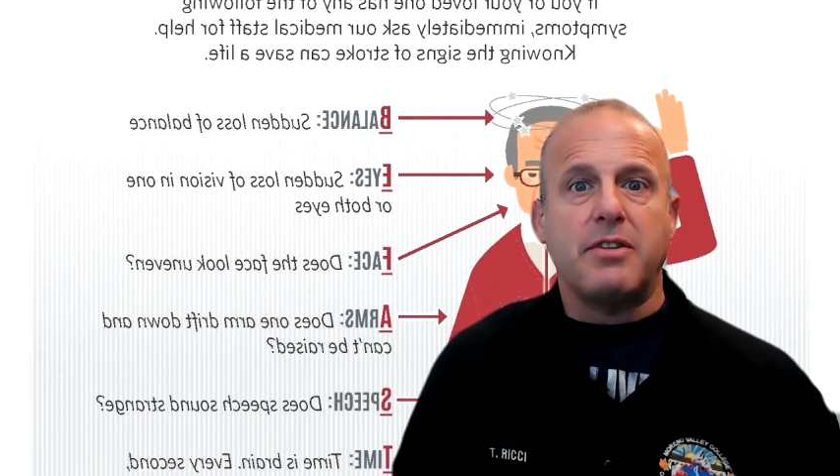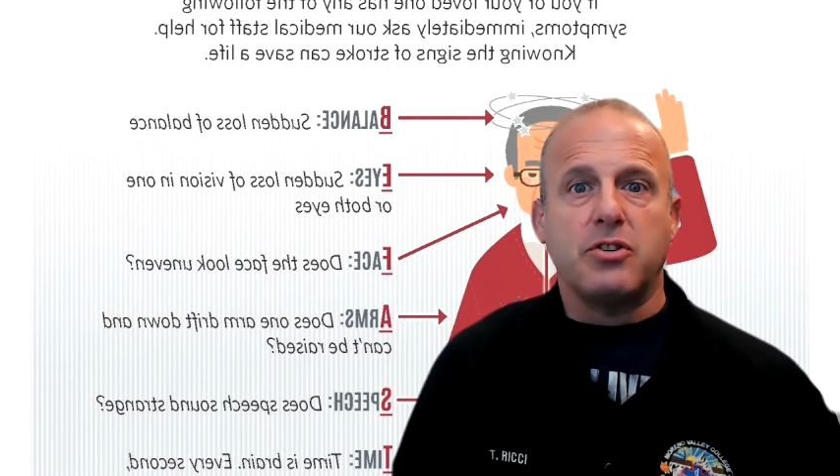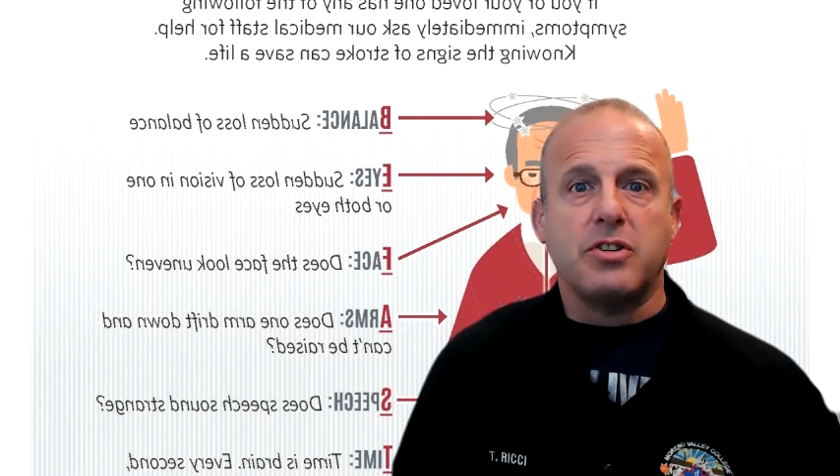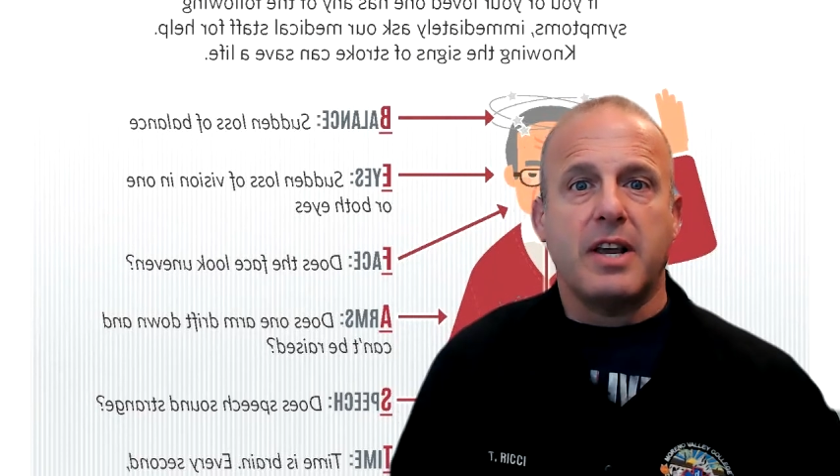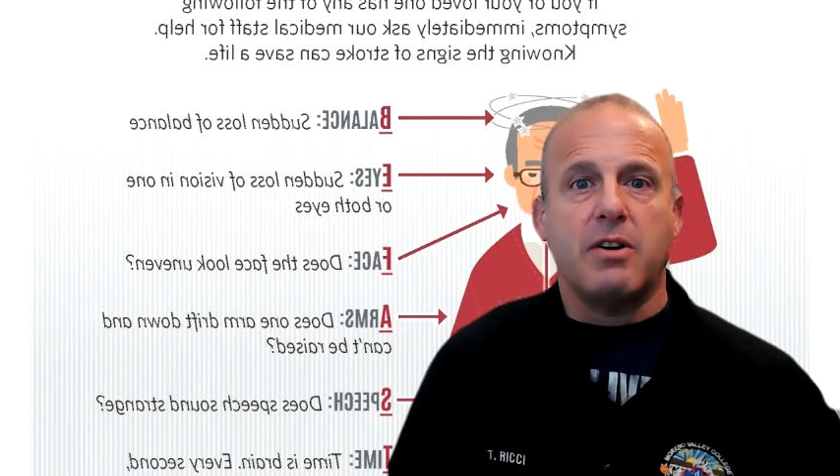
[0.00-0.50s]

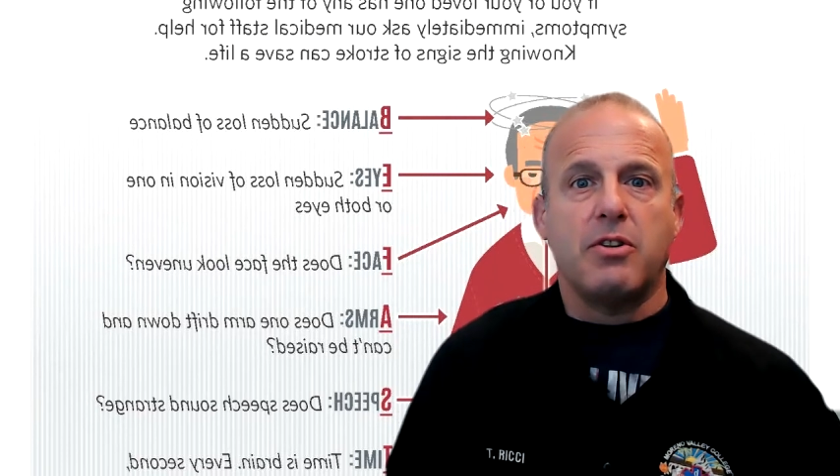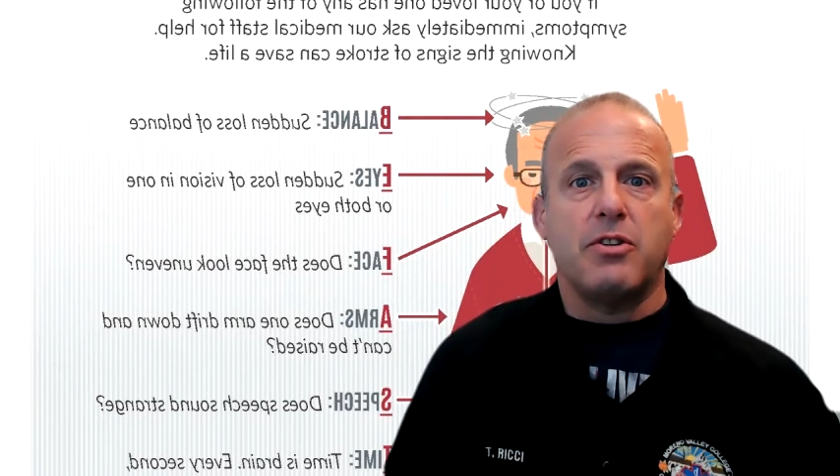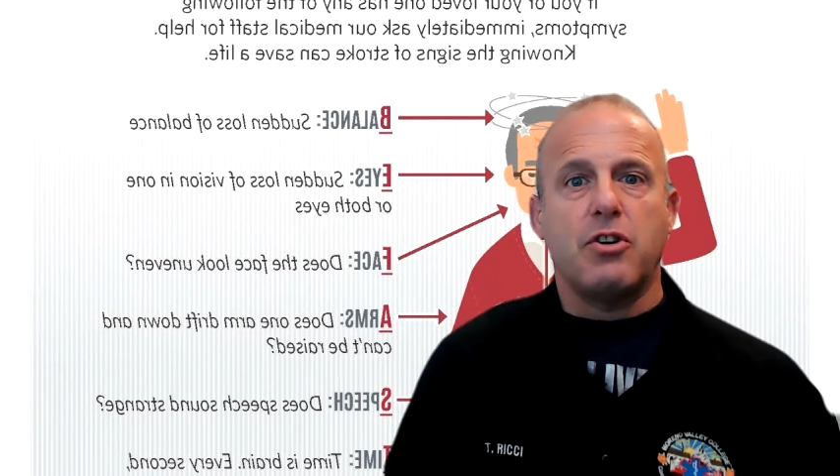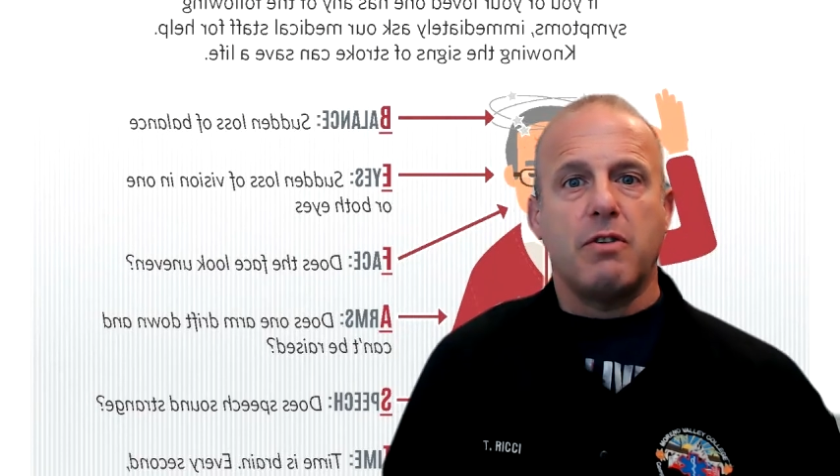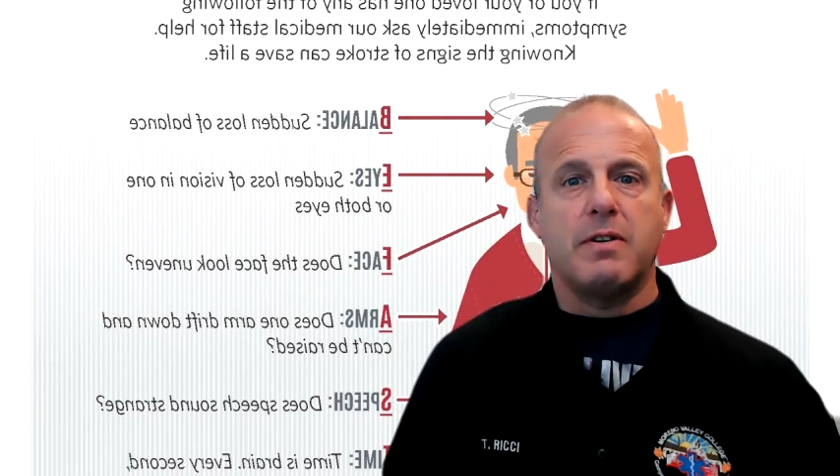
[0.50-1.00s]
scared or they're
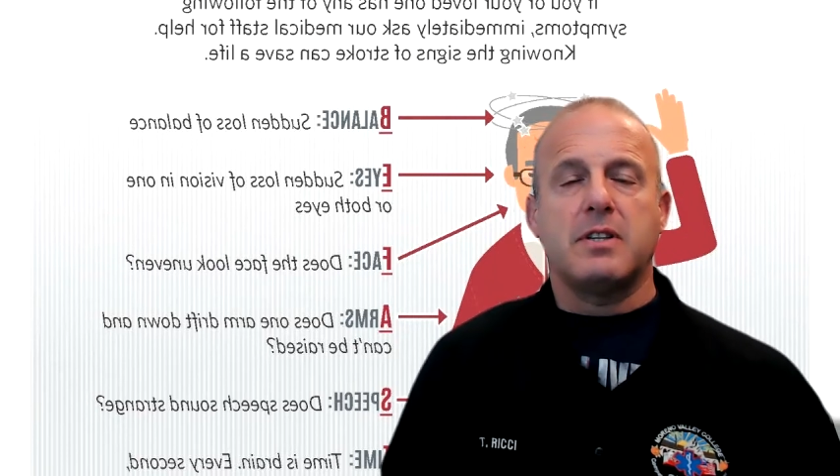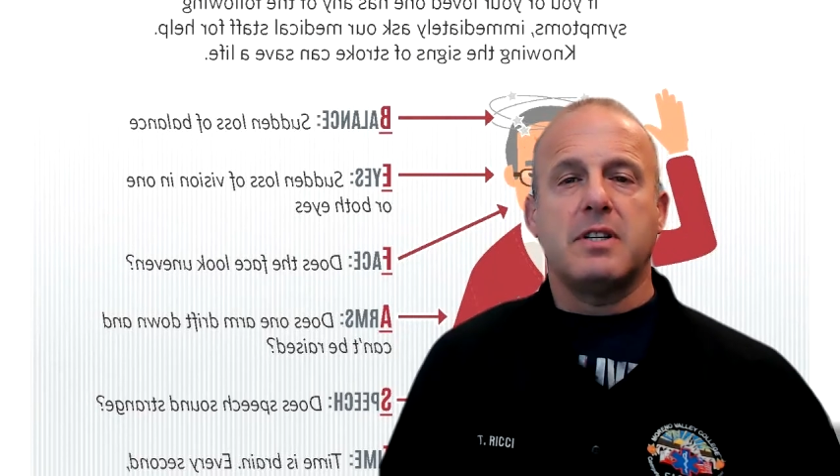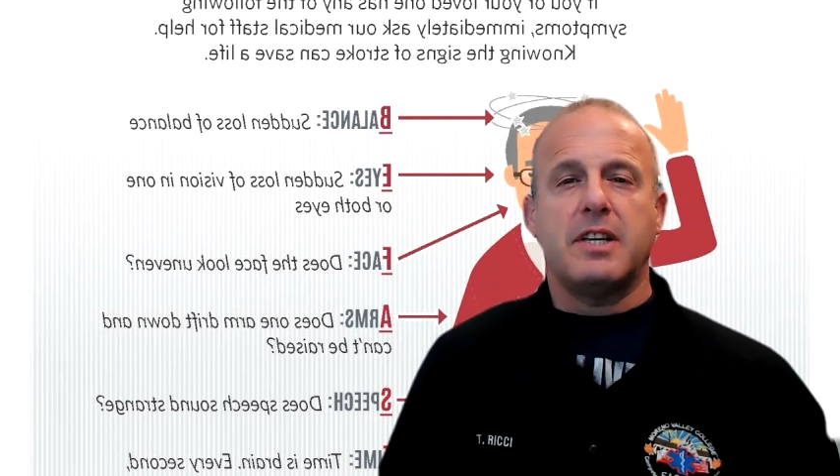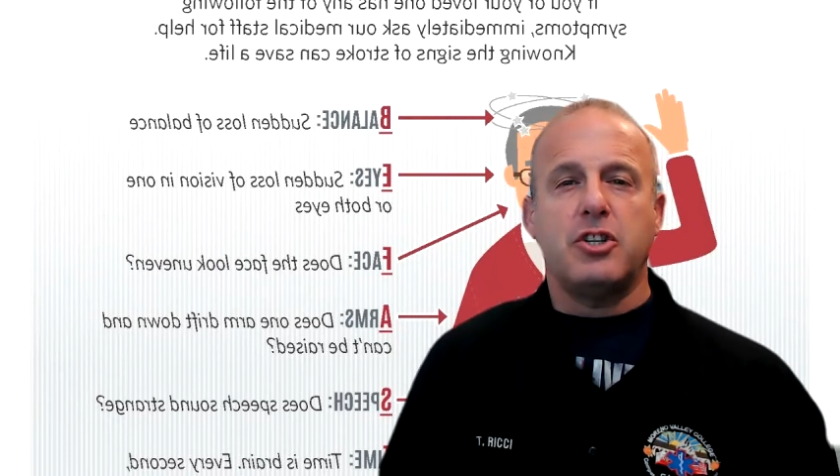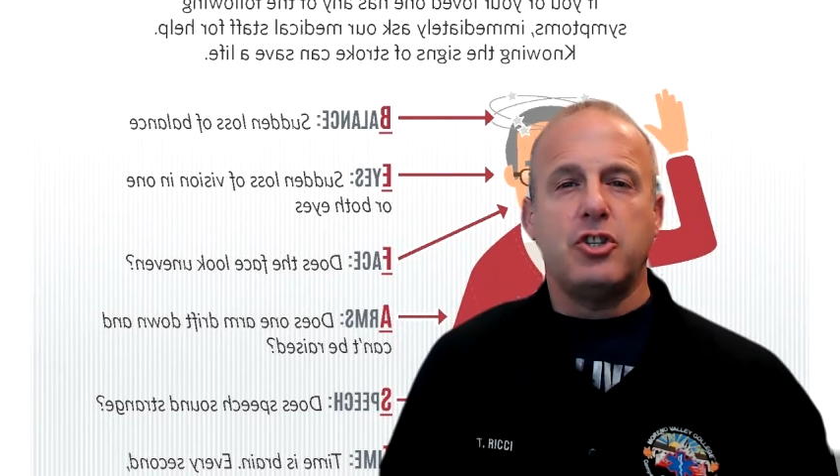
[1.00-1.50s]
nervous because
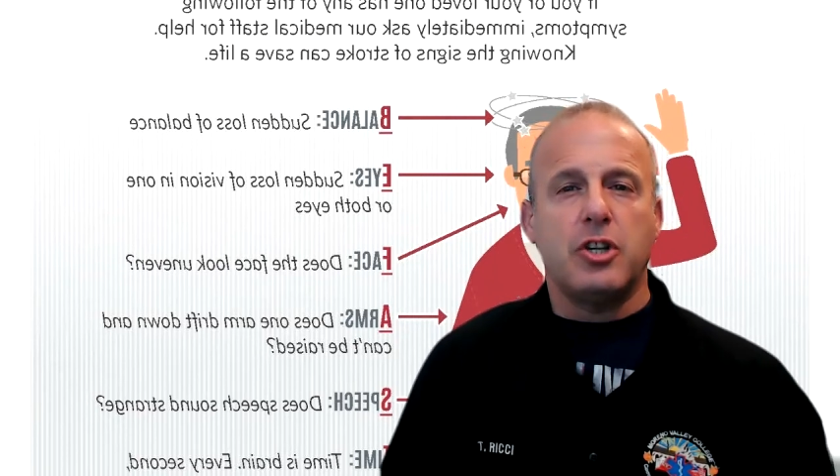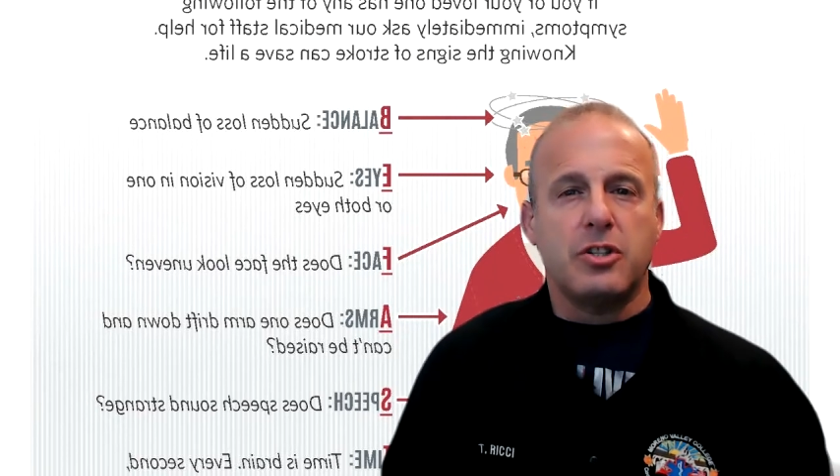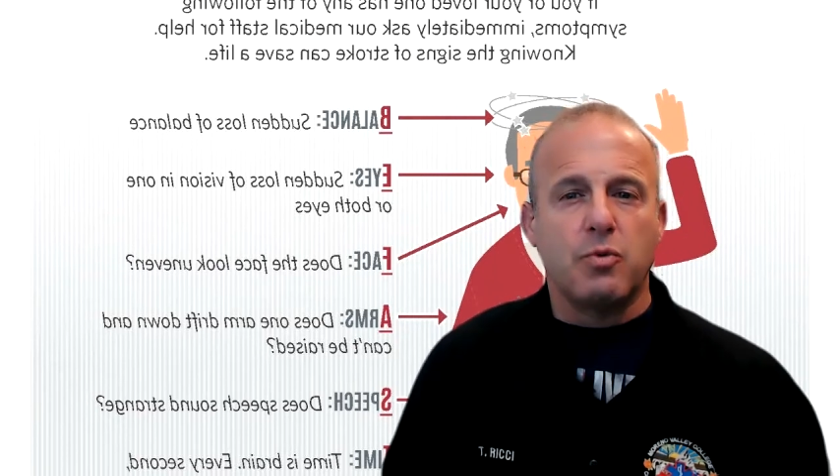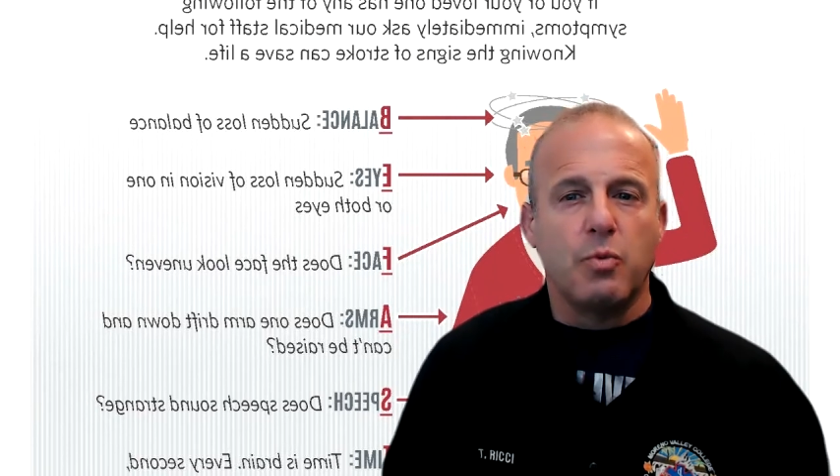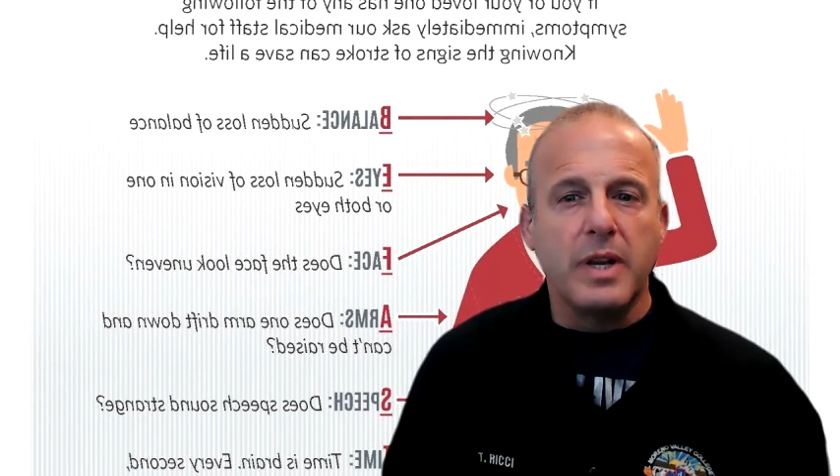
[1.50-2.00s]
they just
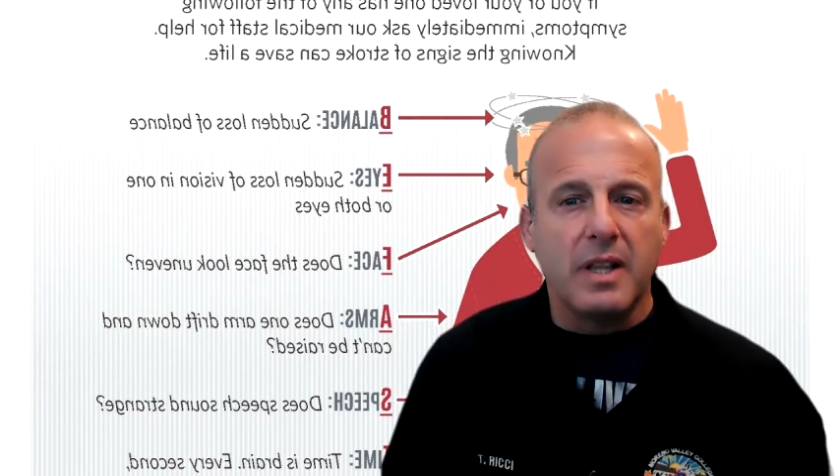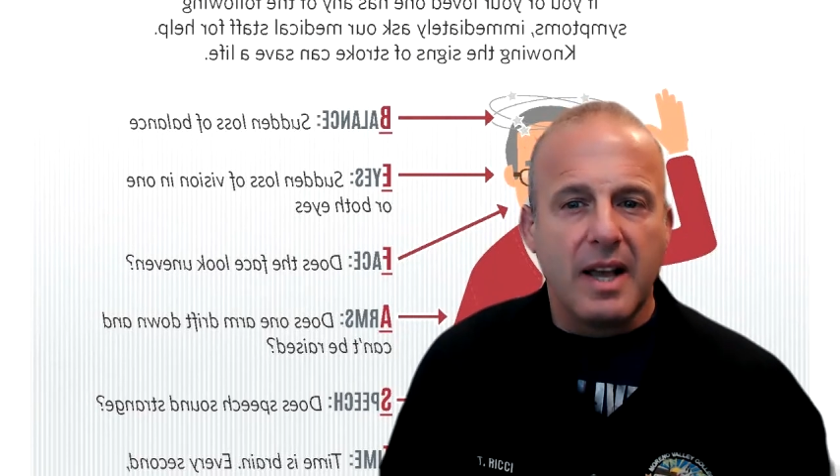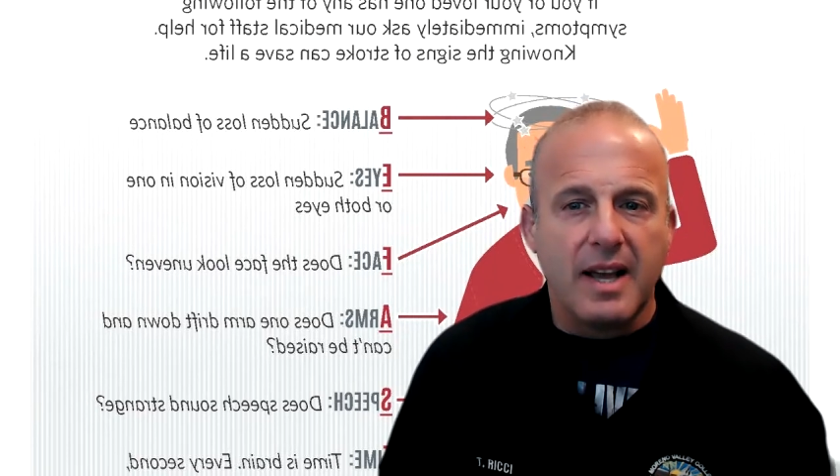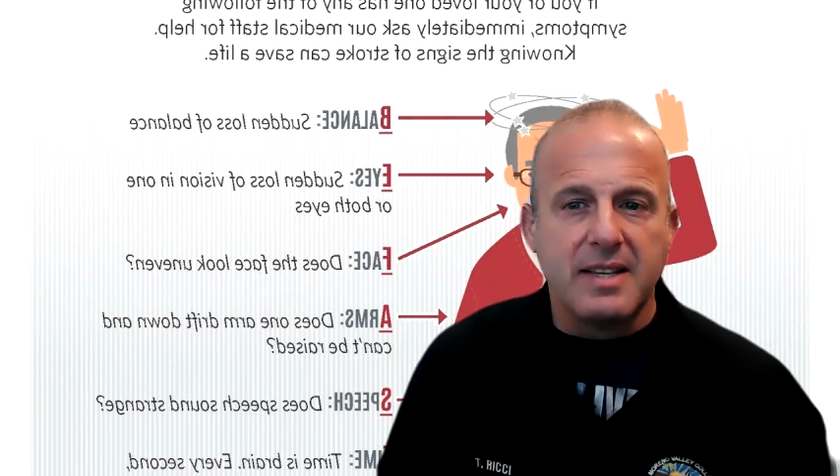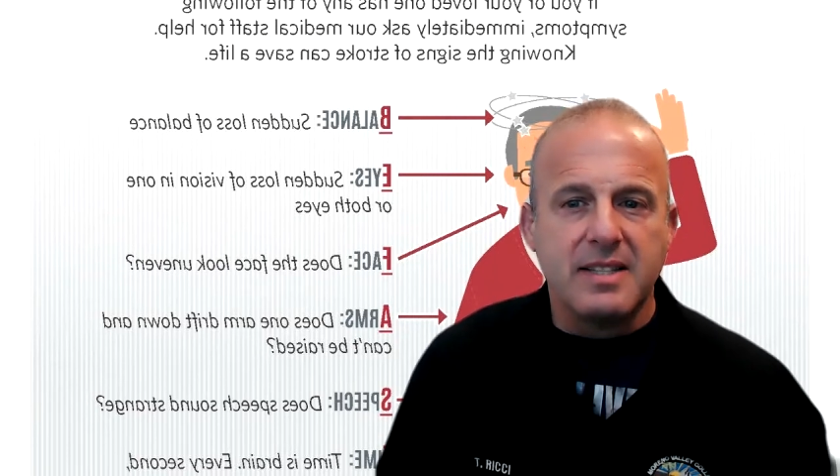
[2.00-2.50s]

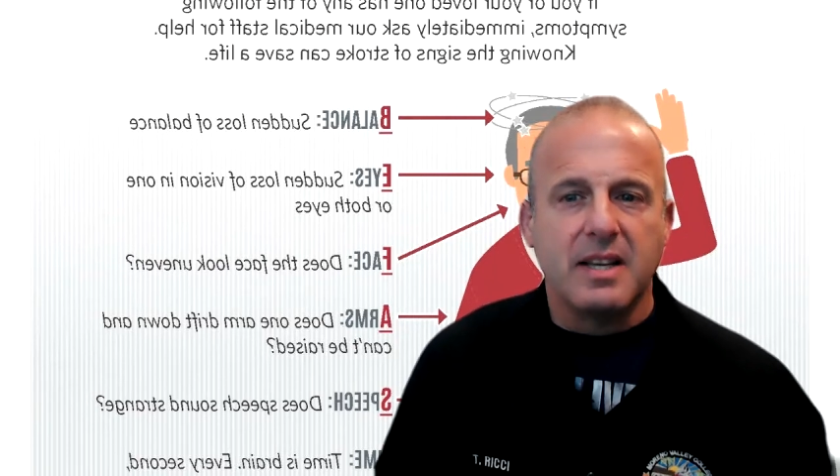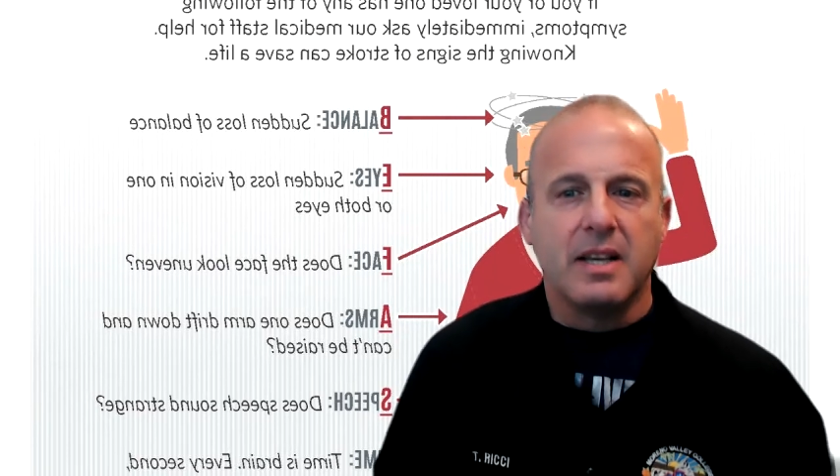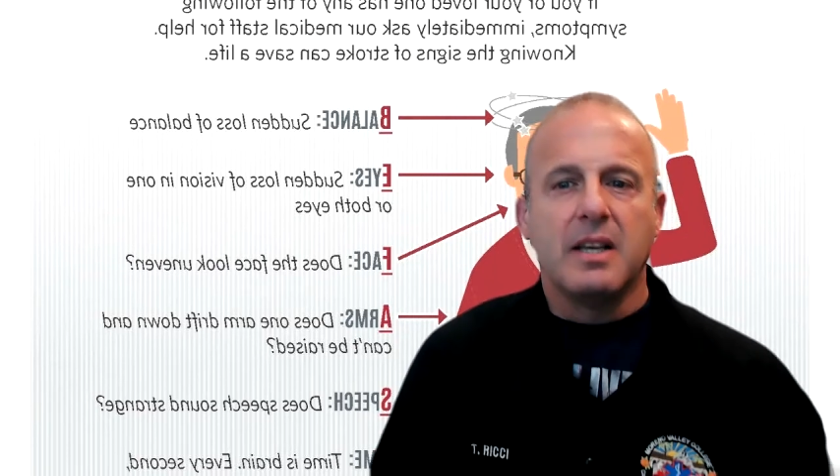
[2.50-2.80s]
realized